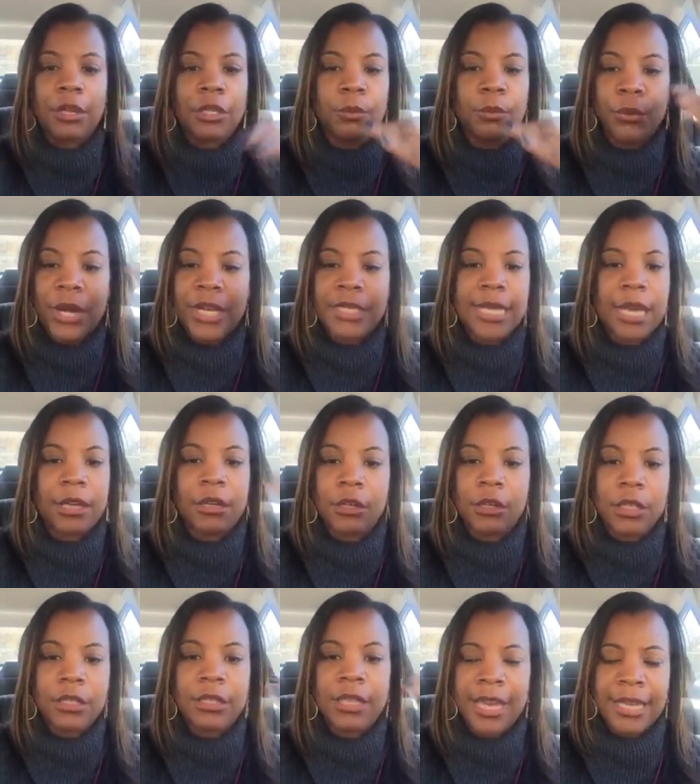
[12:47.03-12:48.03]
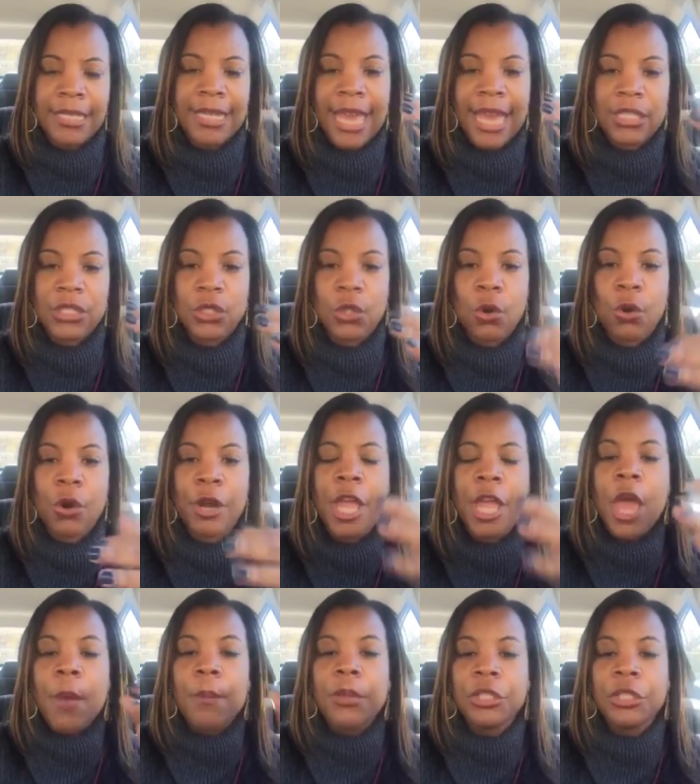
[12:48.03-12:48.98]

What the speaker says: going to break down the exact story,